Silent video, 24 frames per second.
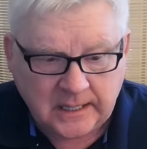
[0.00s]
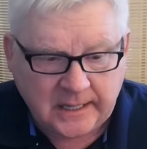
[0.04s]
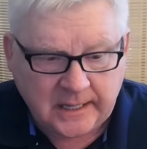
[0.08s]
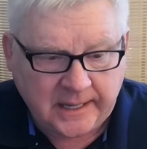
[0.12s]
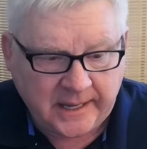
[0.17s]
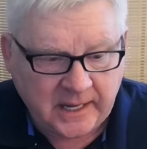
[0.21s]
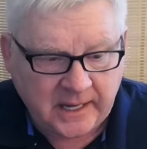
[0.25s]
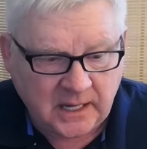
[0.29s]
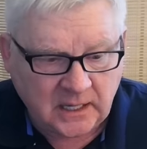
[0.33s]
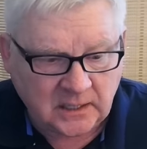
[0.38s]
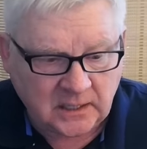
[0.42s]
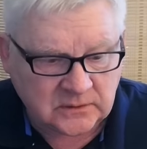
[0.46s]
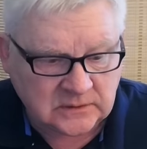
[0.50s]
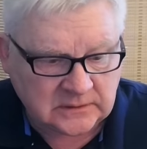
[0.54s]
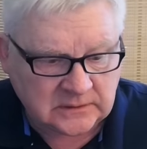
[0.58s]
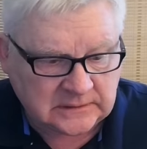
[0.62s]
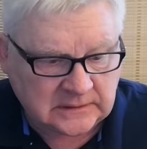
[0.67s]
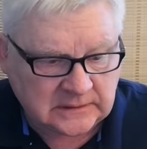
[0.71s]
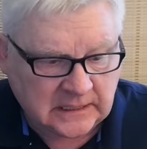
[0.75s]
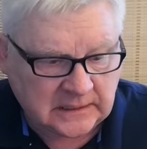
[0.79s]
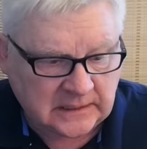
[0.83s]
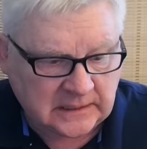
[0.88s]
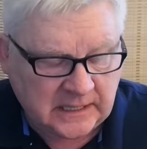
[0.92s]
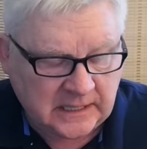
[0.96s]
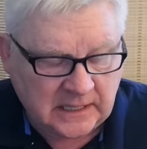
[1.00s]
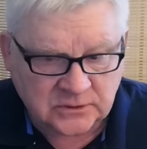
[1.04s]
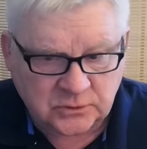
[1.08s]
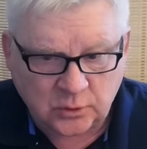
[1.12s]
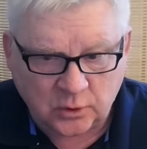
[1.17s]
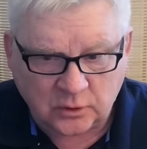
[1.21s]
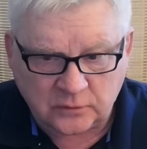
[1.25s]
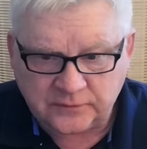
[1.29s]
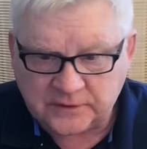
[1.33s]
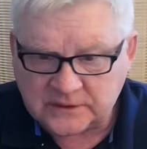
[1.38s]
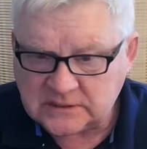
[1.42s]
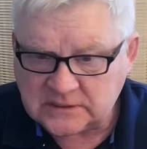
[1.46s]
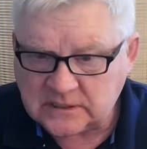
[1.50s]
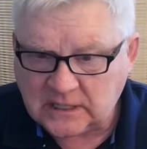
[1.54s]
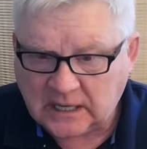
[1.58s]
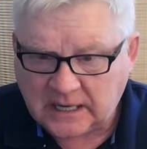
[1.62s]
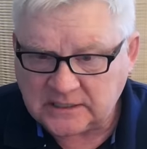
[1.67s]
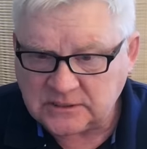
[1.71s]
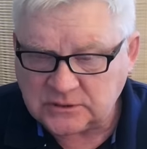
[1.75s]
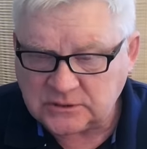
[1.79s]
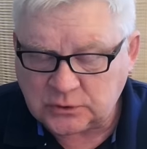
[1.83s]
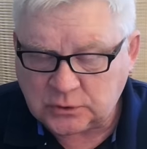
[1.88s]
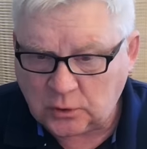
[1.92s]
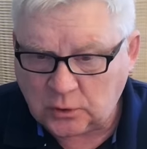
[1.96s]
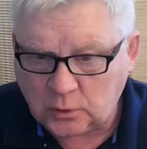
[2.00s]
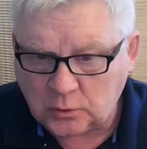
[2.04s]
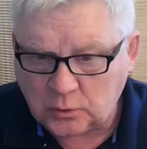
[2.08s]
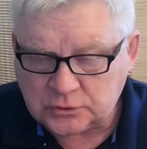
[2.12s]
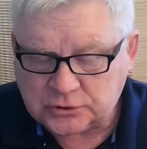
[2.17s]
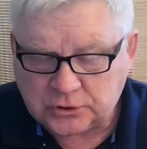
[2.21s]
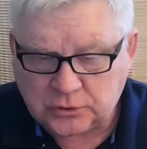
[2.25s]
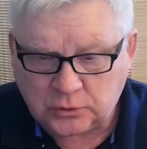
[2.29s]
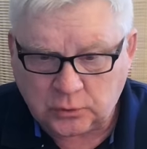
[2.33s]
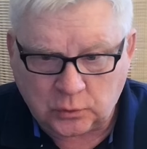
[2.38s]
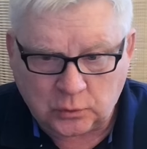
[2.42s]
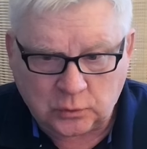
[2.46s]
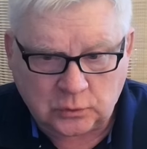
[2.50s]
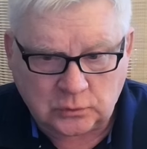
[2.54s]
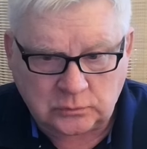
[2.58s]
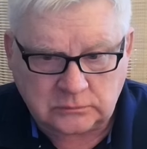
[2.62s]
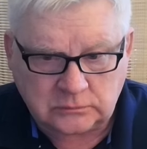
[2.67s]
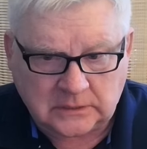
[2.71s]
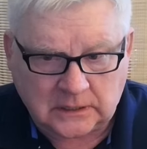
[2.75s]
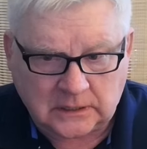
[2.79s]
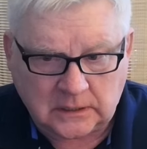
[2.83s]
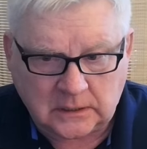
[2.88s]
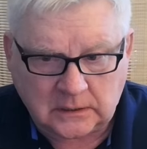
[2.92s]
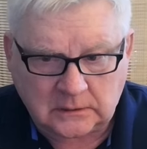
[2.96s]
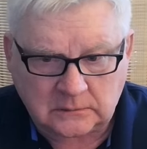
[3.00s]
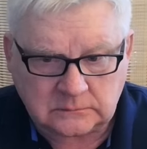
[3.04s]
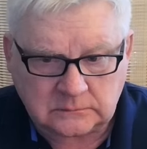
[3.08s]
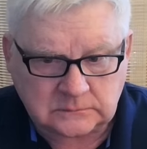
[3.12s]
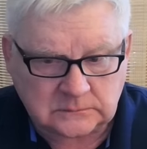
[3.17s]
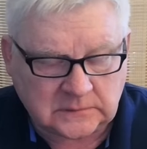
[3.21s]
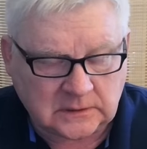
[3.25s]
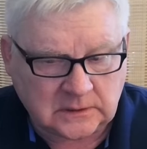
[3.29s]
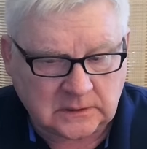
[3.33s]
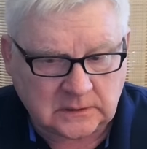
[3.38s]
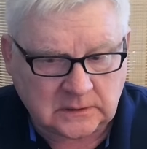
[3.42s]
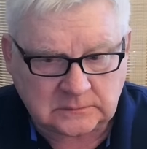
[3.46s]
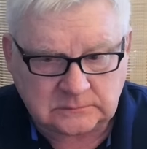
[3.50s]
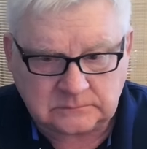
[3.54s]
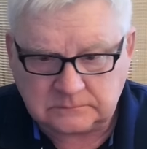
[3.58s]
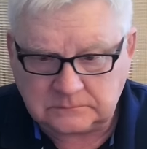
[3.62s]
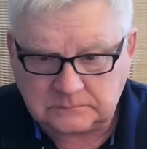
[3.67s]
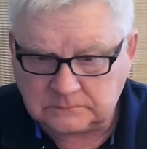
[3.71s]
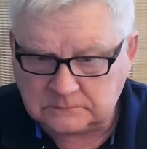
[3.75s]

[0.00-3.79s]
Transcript: And uh, as always, guys, those who uh, uh,